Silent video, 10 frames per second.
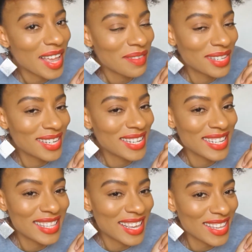Gabsters,
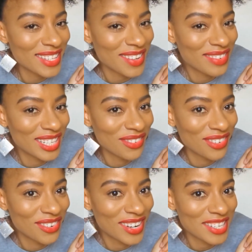thank you so much
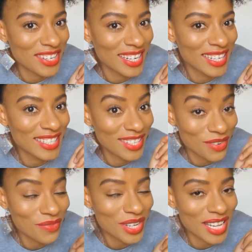for watching.
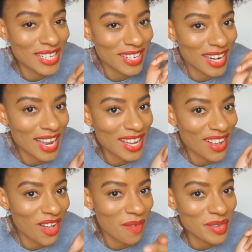Don't forget to like,
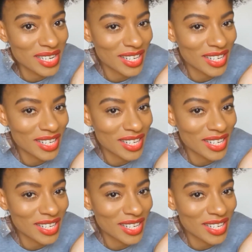comment,